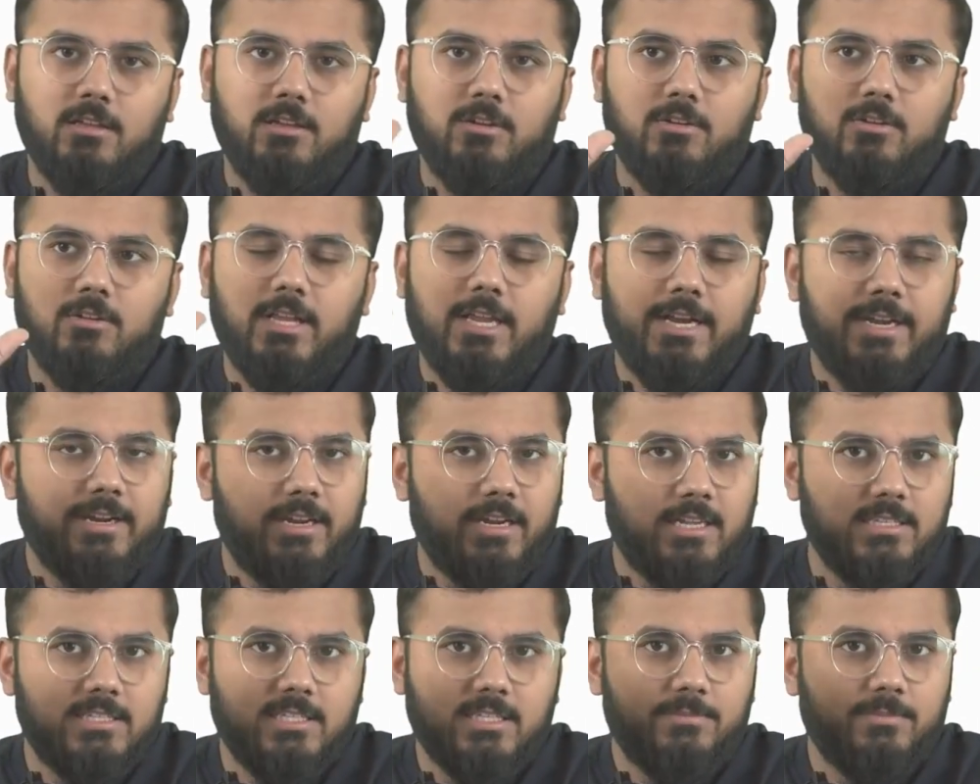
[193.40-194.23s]
You know, the
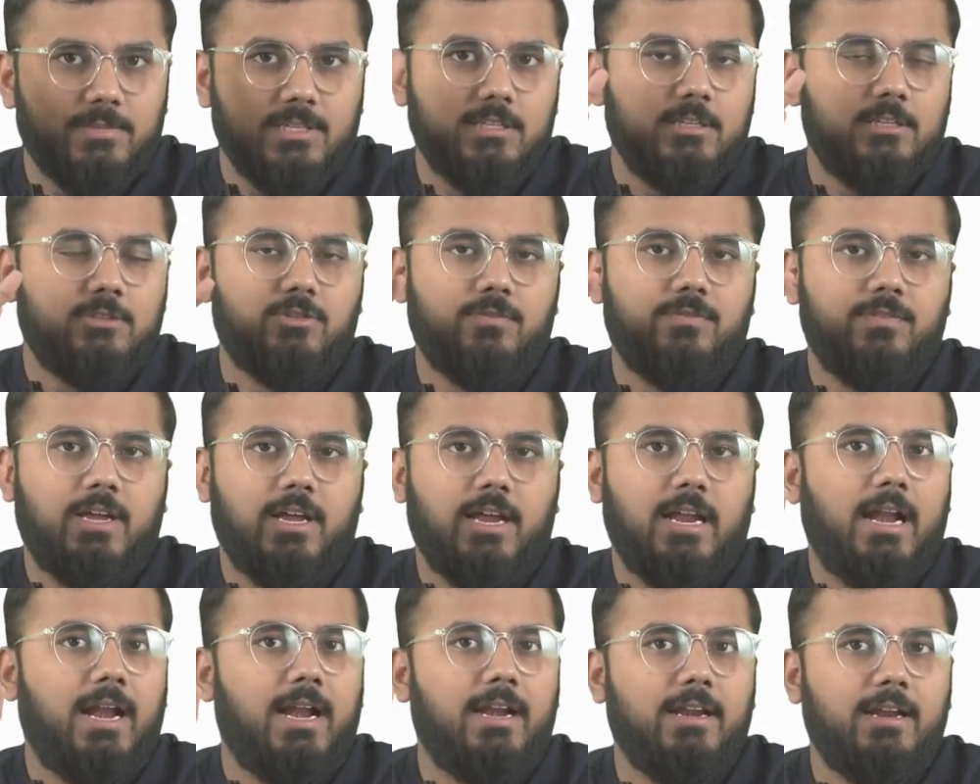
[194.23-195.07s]
intrinsic muscles of the
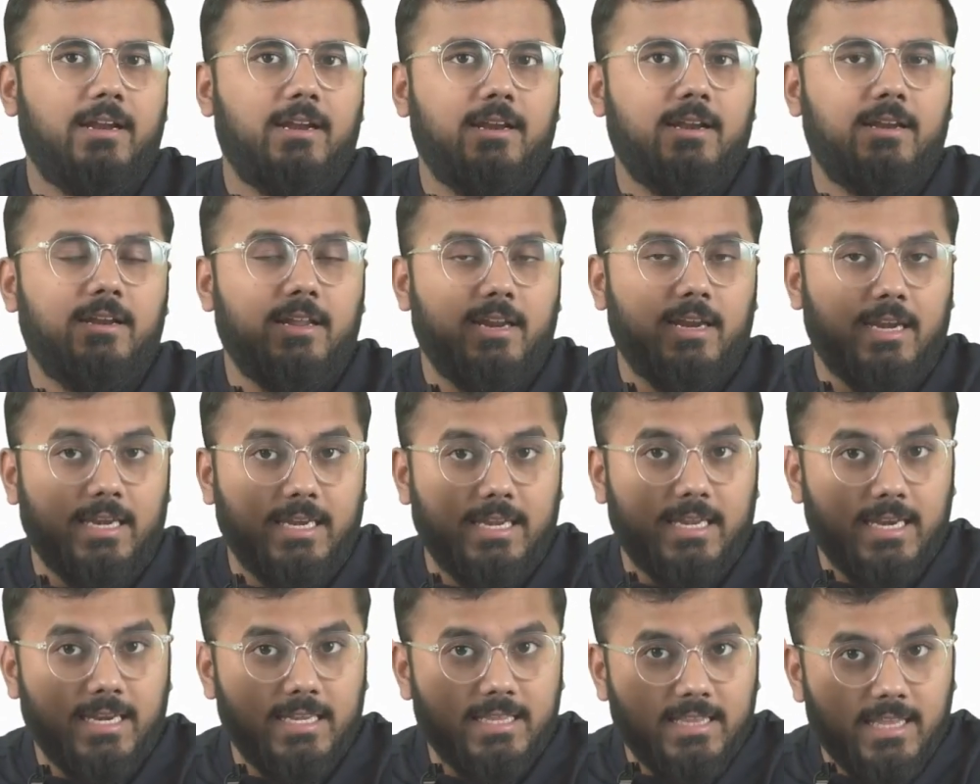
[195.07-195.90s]
hand, and
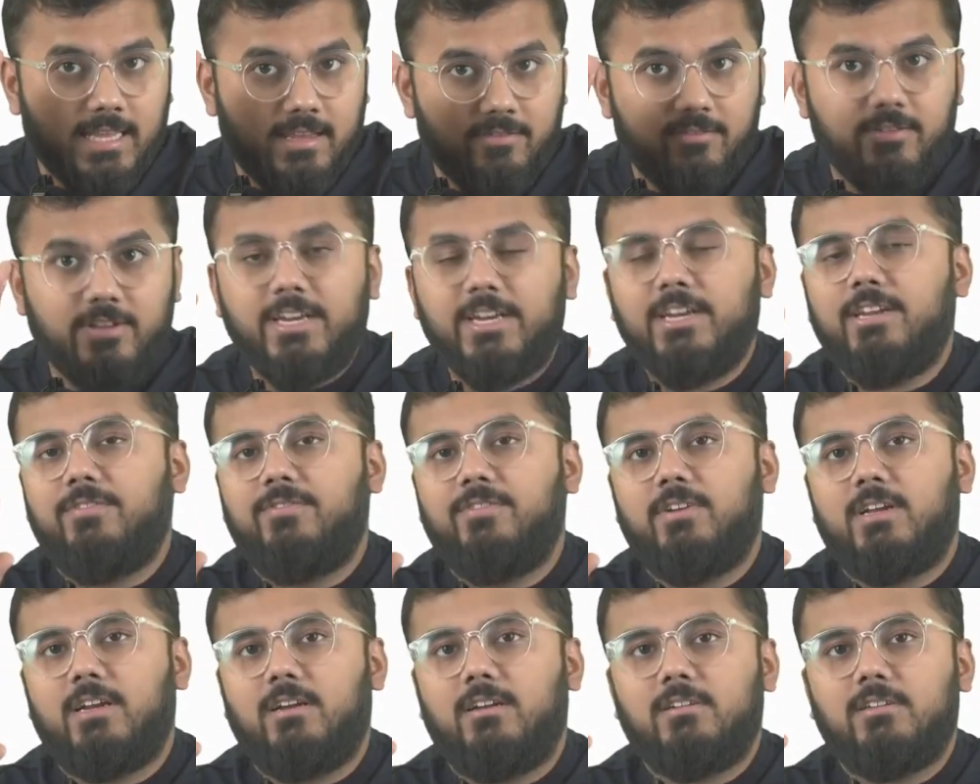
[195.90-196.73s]
really they are very
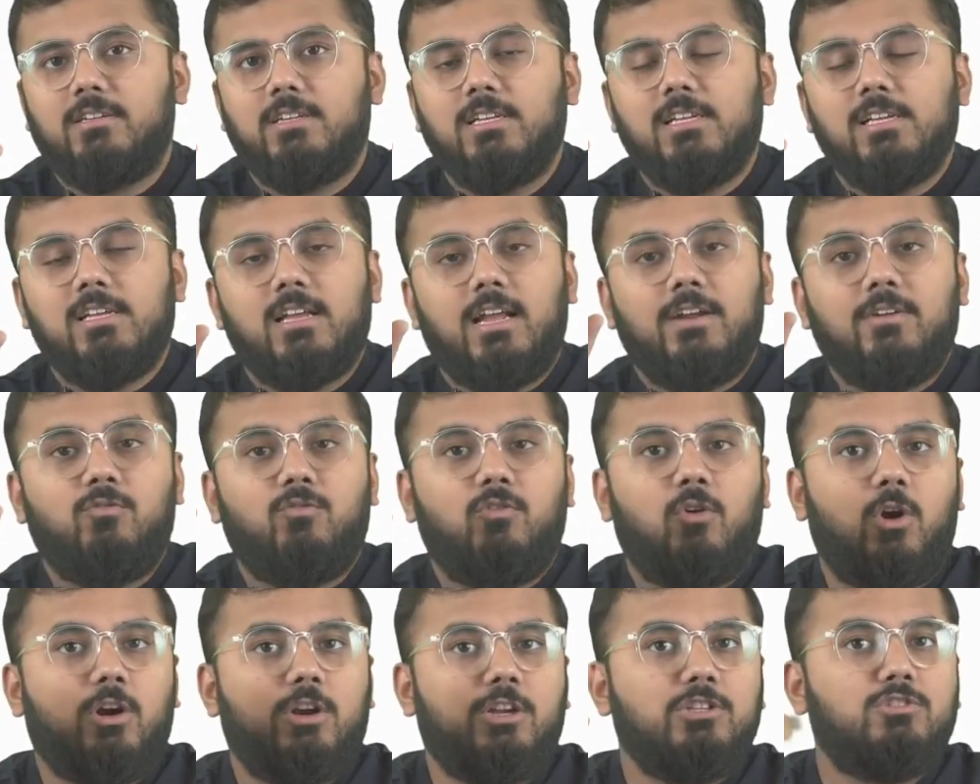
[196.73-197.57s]
difficult. And
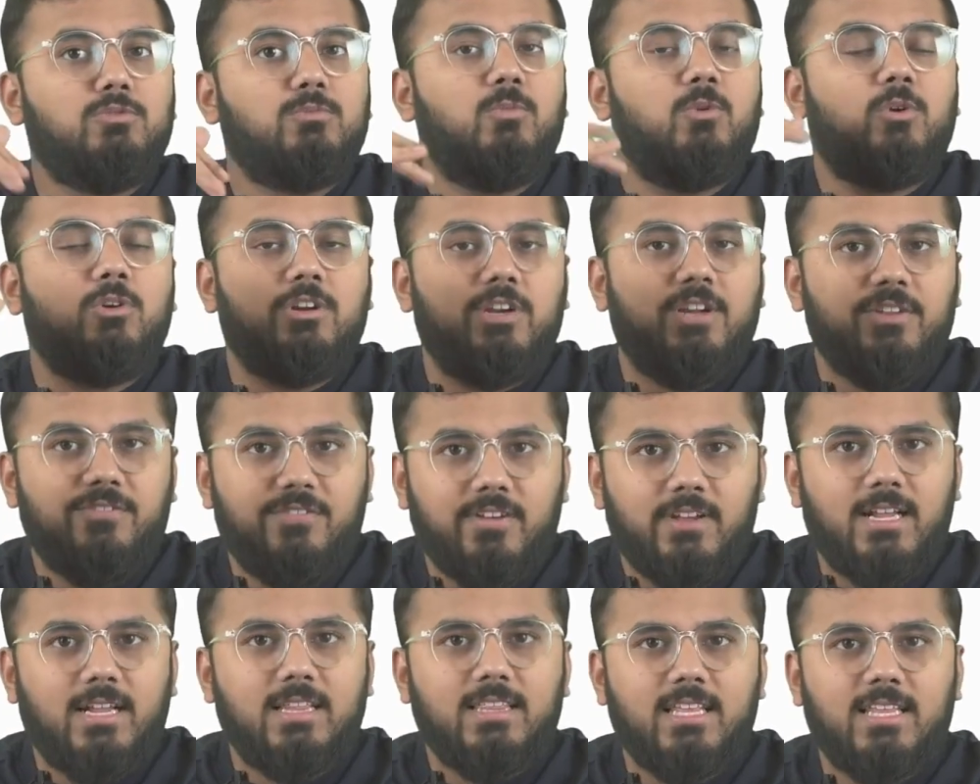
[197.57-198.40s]
what is more
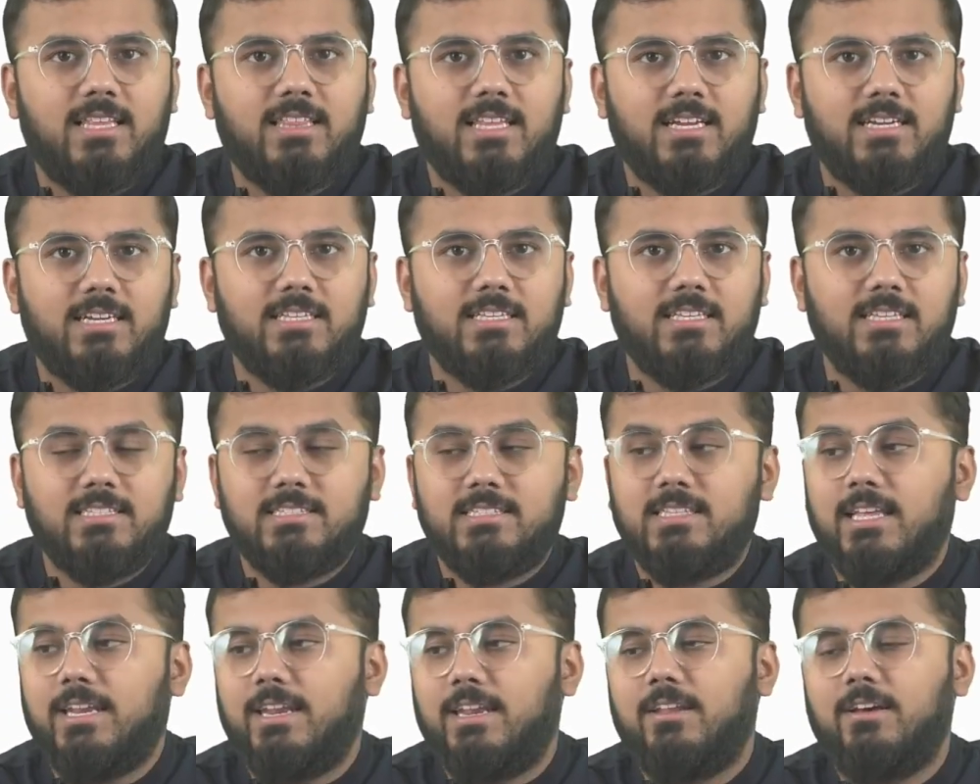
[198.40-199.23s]
difficult than that
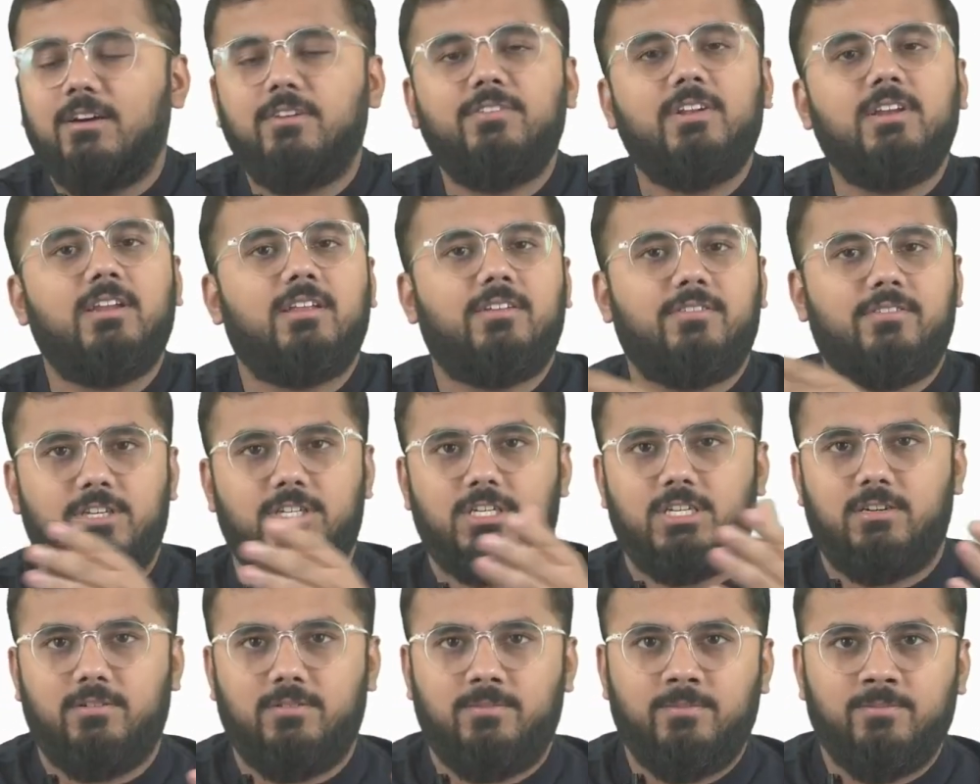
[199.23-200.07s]
is the nerve
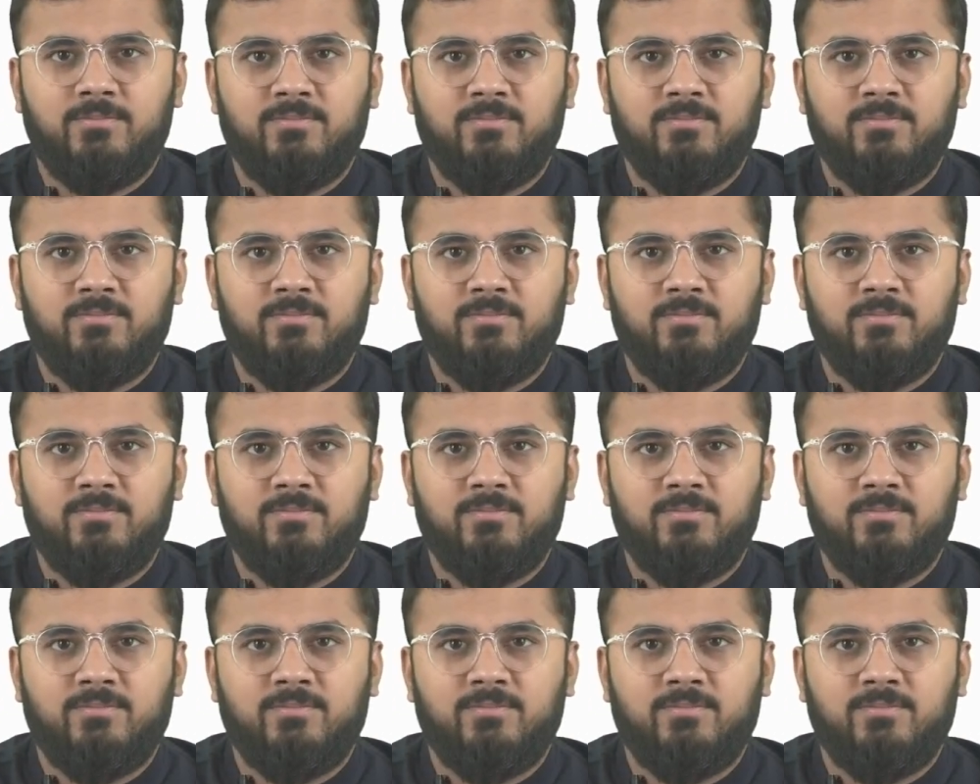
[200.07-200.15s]
innervation.